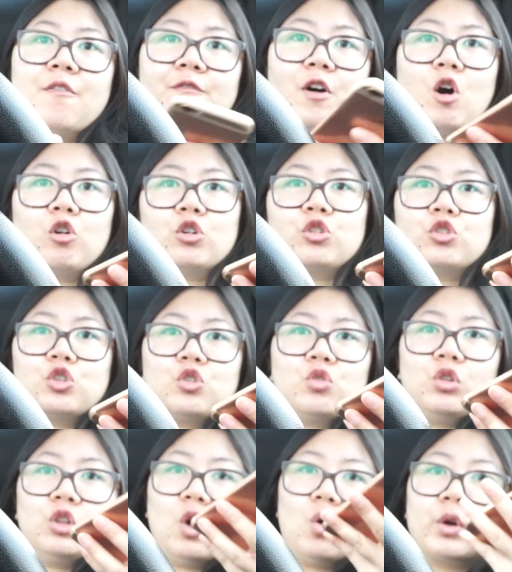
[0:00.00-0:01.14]
photo shoot
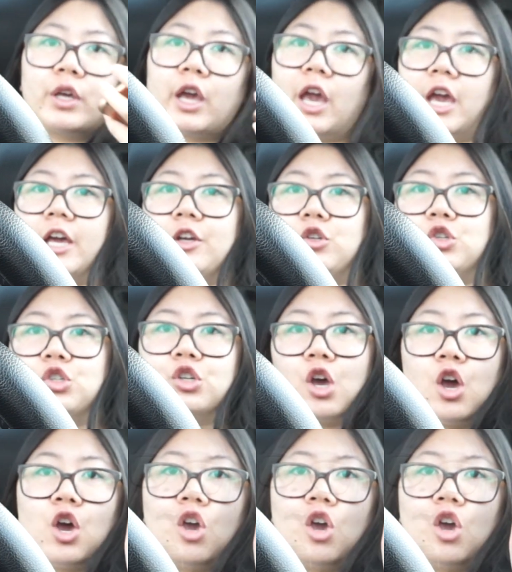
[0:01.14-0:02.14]
location.